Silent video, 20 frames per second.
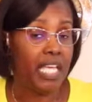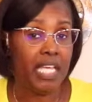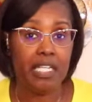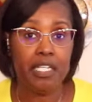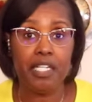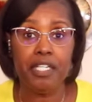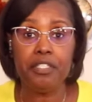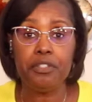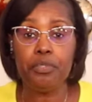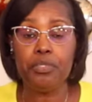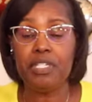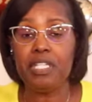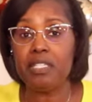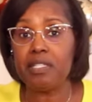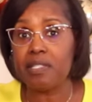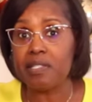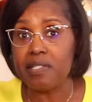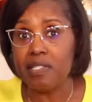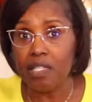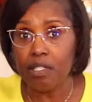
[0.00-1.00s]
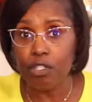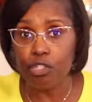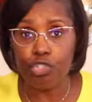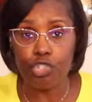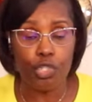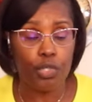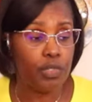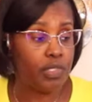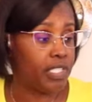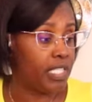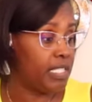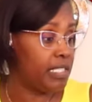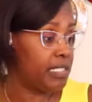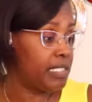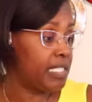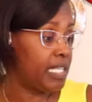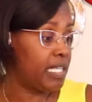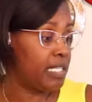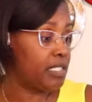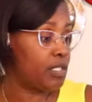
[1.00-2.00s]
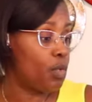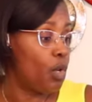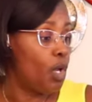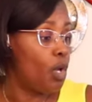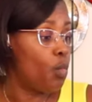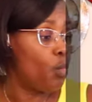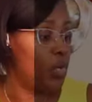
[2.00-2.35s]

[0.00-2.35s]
And underneath the signatures, it says,